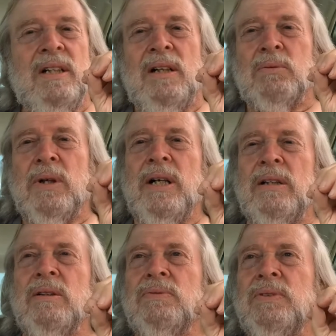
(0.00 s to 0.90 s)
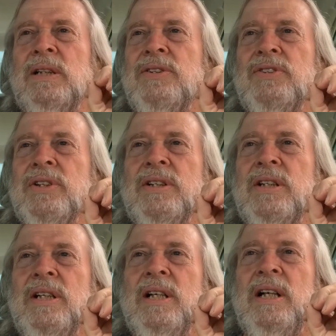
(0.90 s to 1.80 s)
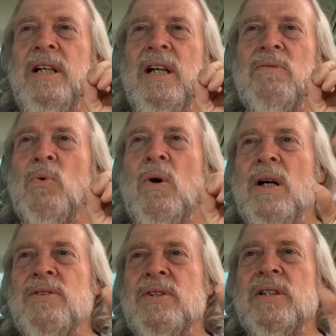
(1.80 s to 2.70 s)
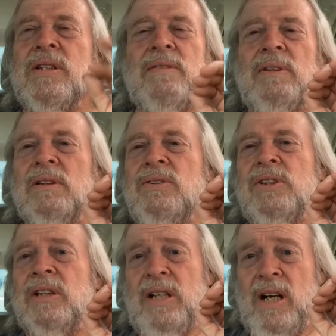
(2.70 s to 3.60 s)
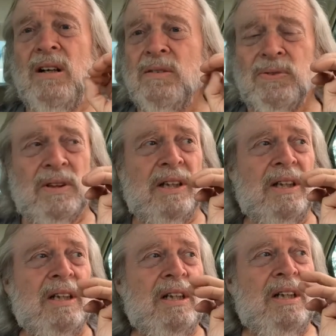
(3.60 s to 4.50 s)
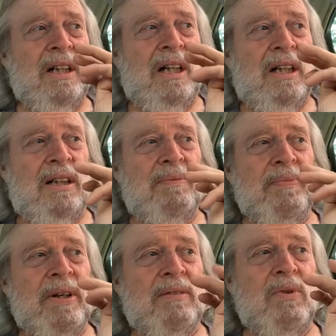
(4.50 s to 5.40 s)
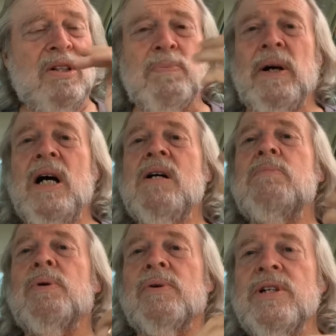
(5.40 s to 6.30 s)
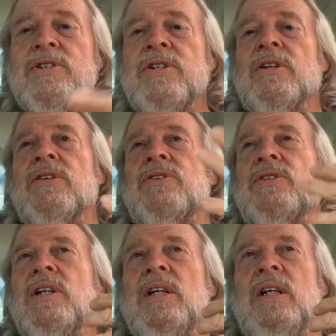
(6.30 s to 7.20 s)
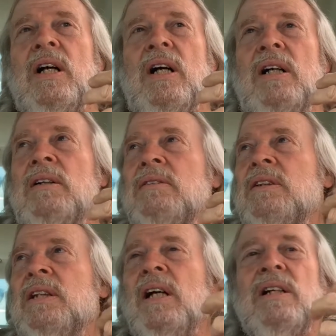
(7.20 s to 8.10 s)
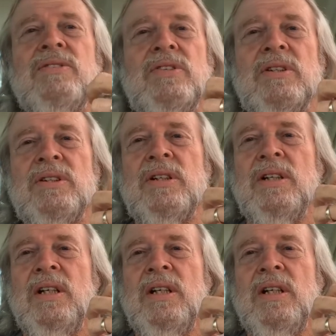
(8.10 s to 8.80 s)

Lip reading: radical fringe, and I've watched its evolution carefully. And I've watched my own parishioners, intelligent,